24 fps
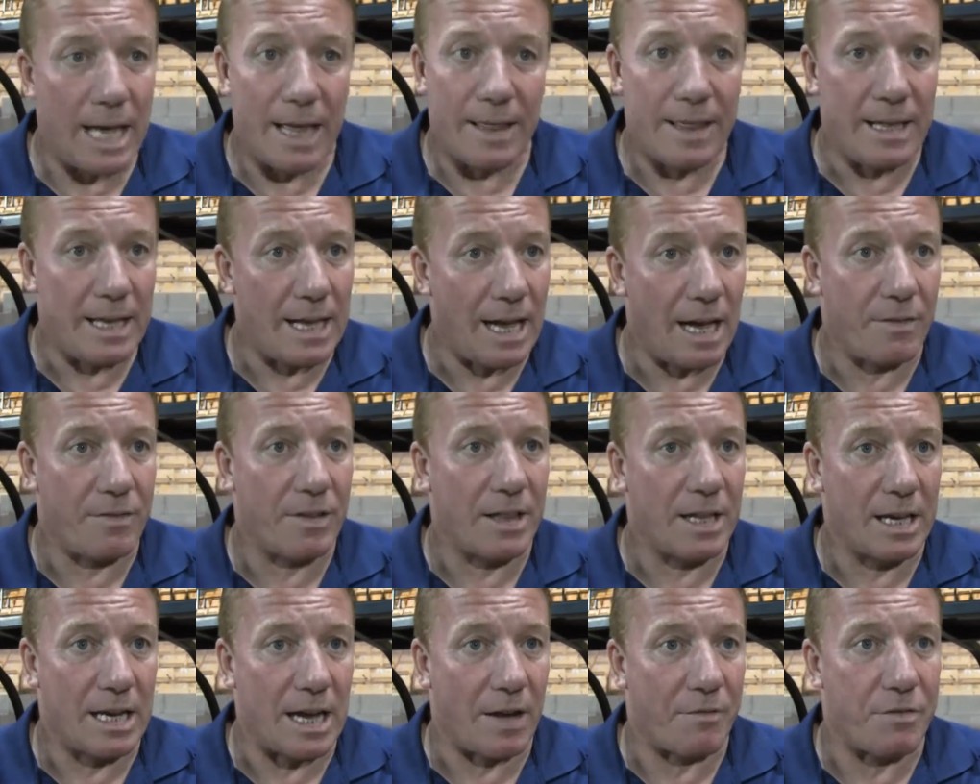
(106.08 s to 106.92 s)
Yeah, they have,
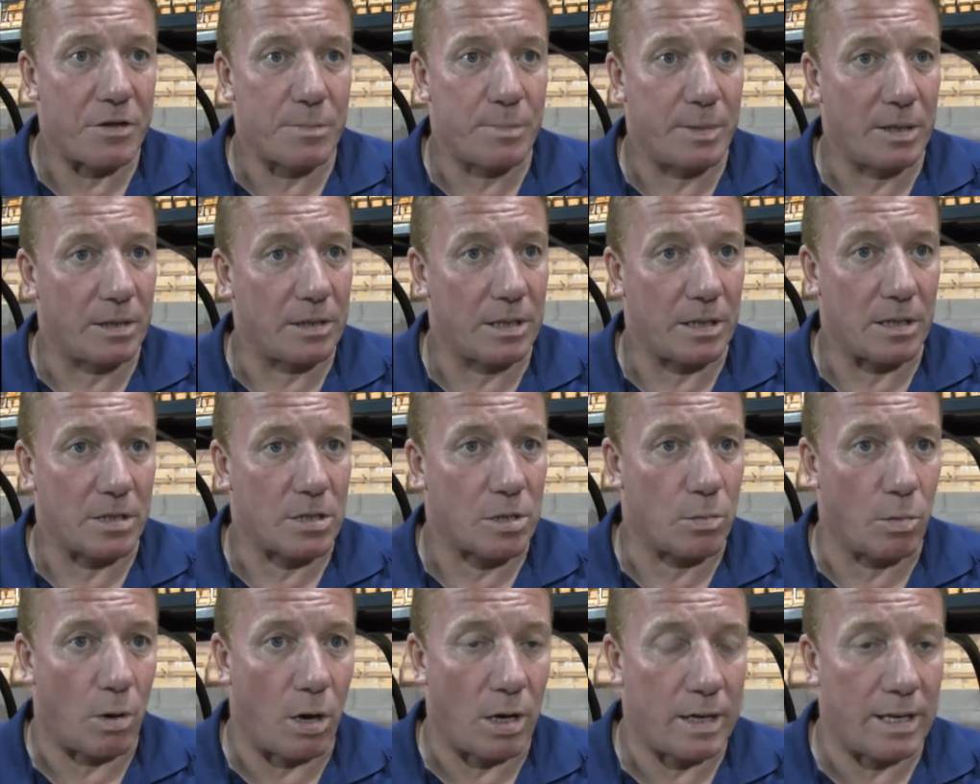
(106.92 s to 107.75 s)
and the gaffer's building a
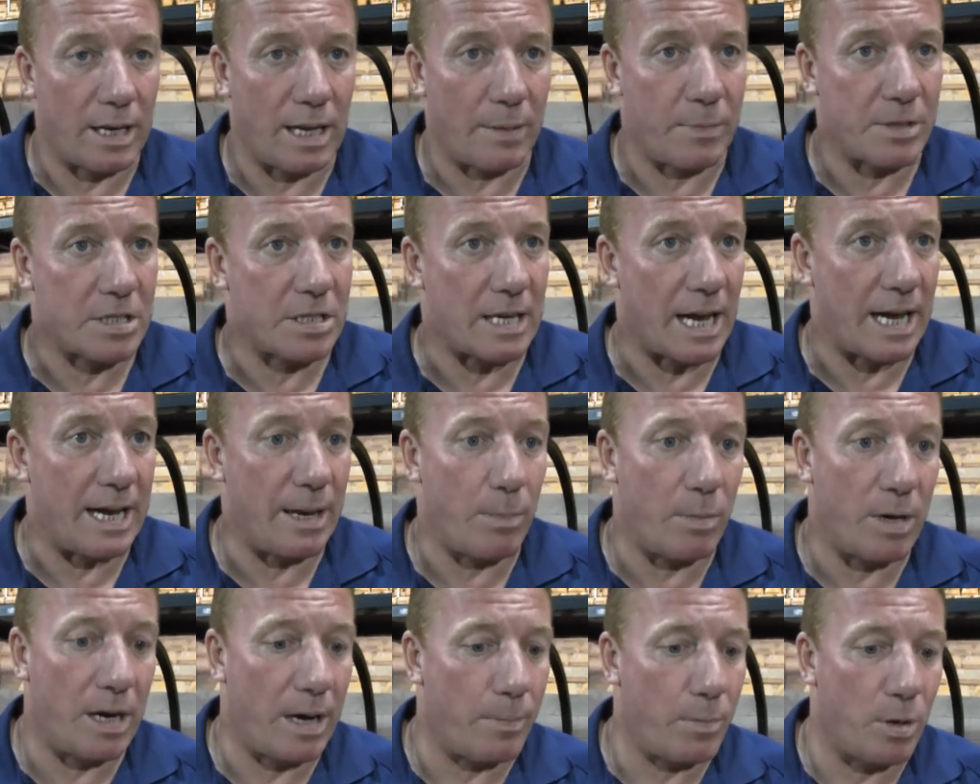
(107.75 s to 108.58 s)
squad, like you say,
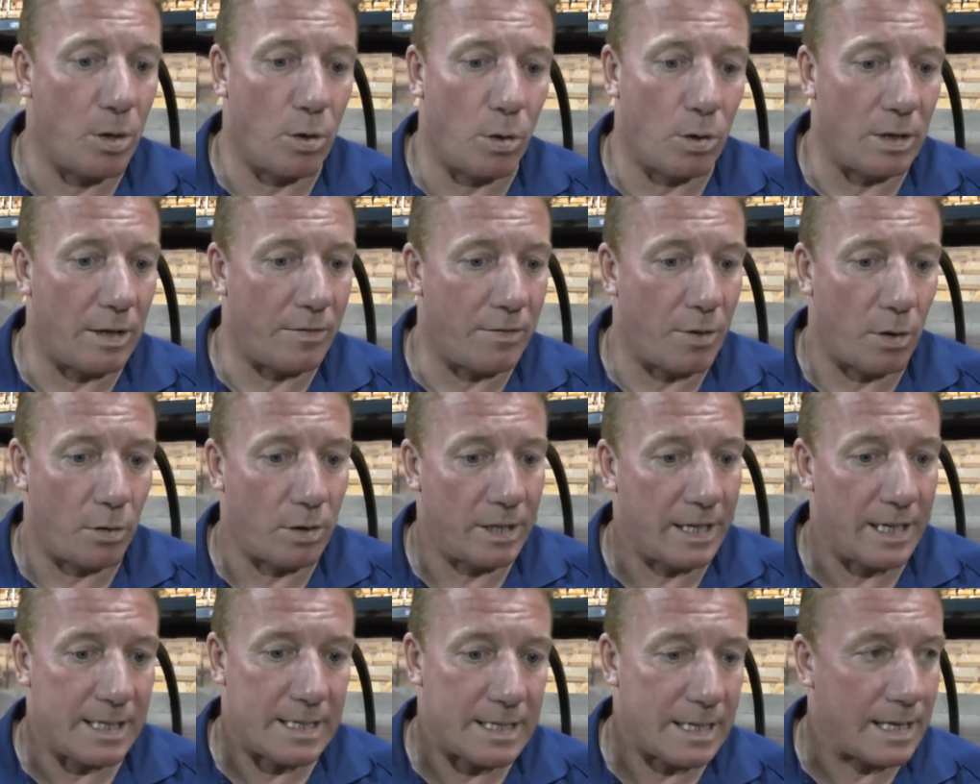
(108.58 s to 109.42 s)
and we're all
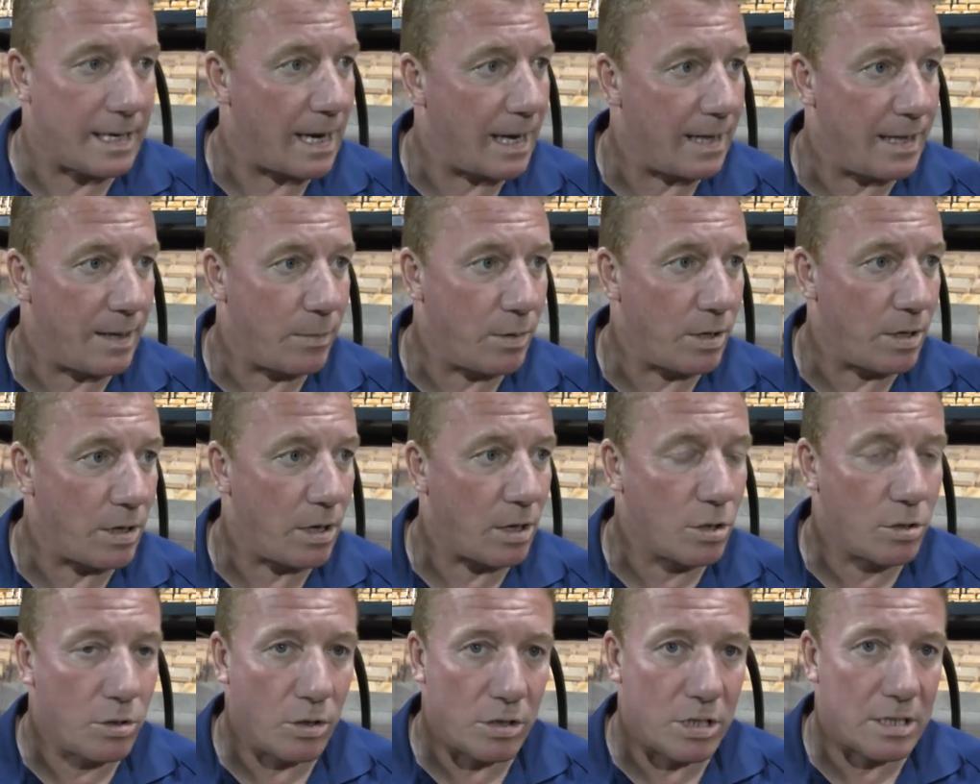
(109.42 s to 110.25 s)
in it together.
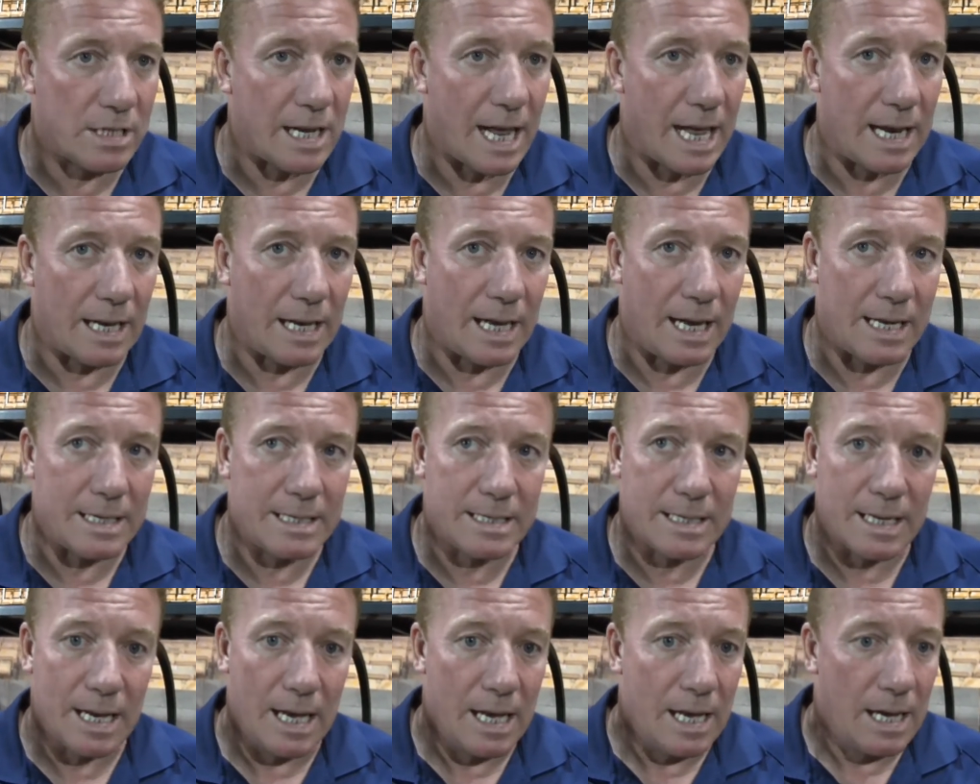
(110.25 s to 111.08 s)
We're a good set of lads.